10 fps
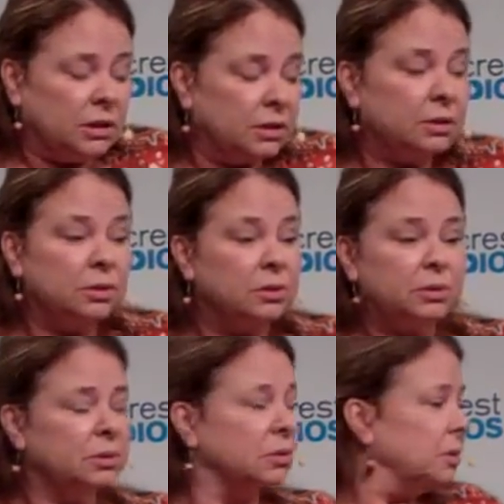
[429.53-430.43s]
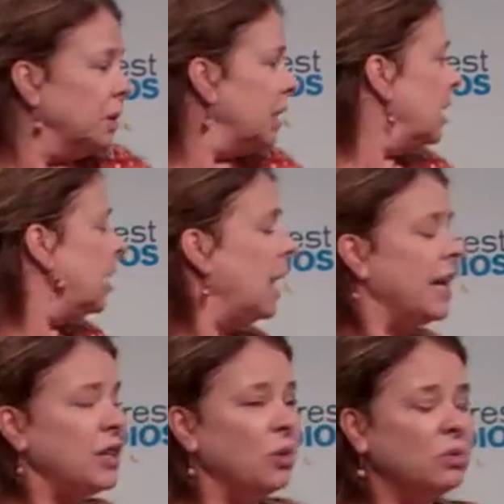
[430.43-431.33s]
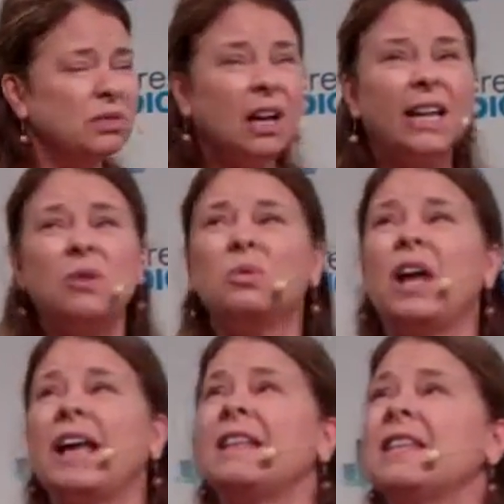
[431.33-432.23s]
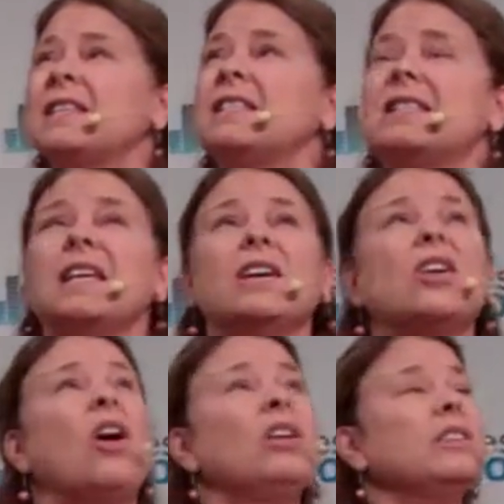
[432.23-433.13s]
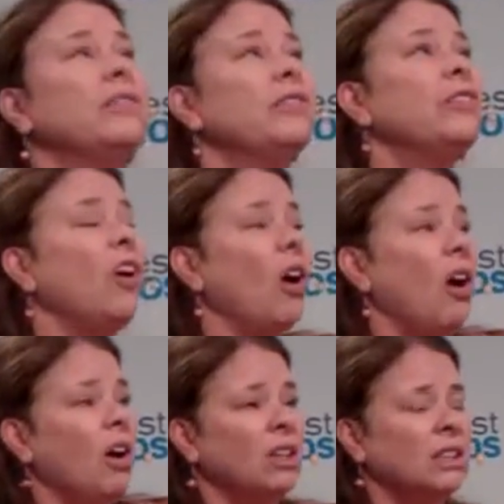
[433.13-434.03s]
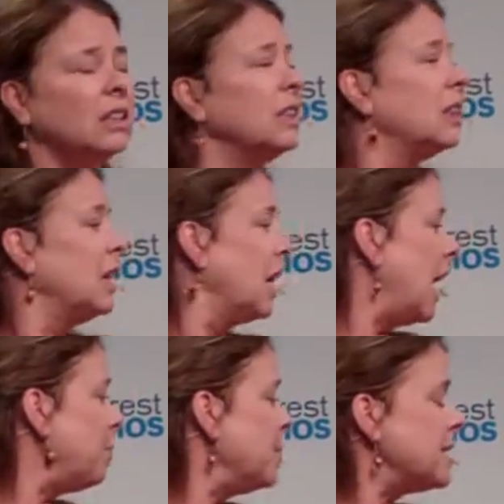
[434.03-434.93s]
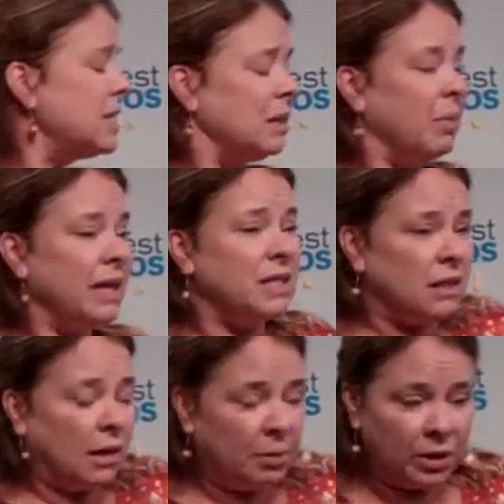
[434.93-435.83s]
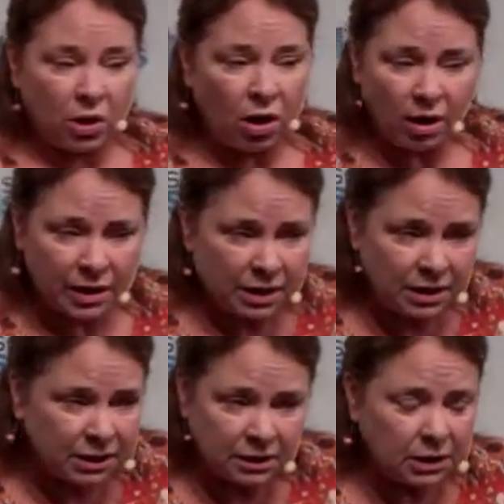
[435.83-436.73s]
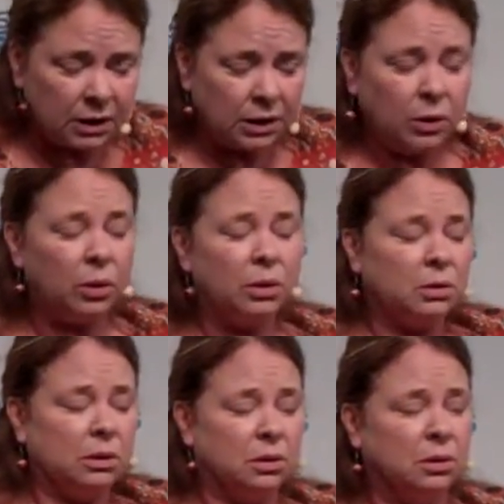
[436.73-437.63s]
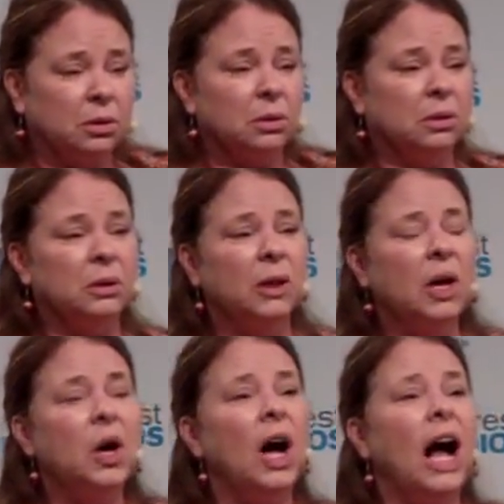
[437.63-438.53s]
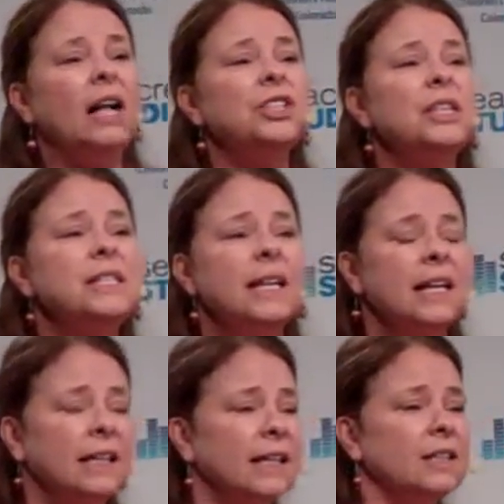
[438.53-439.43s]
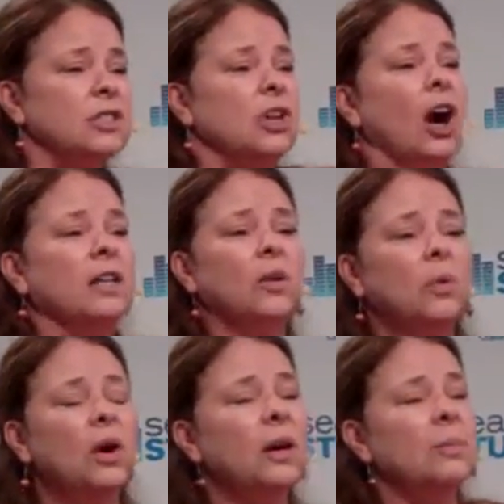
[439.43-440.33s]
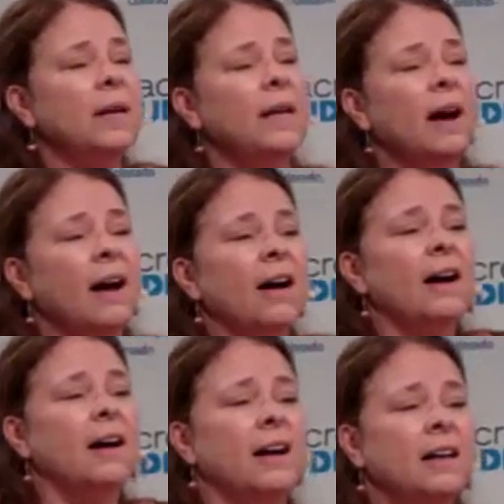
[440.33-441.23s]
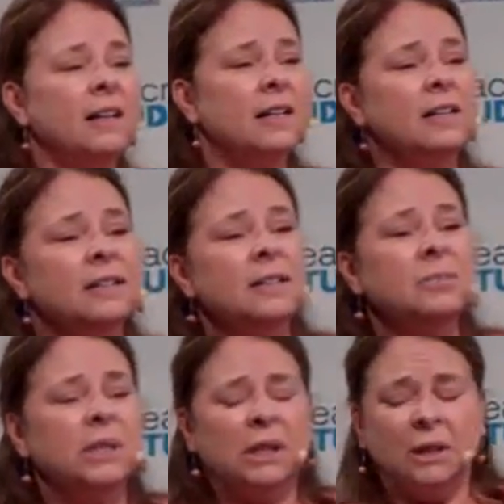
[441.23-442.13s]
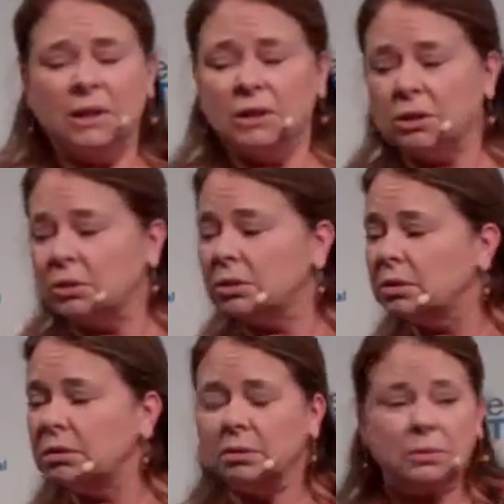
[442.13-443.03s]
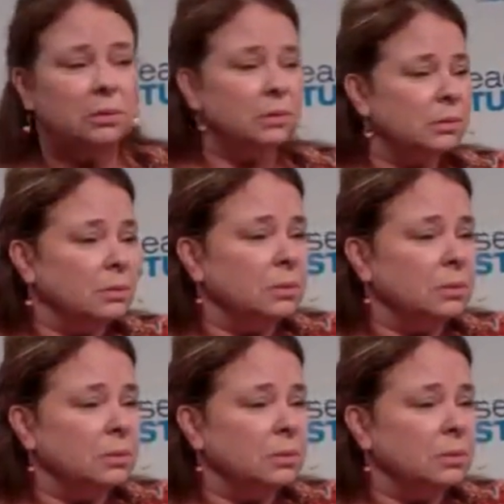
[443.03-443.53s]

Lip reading: Ooh. I don't like this thing called fall. I miss my summer garden. Ooh. I'll just sing a little song to warm me up. Ooh.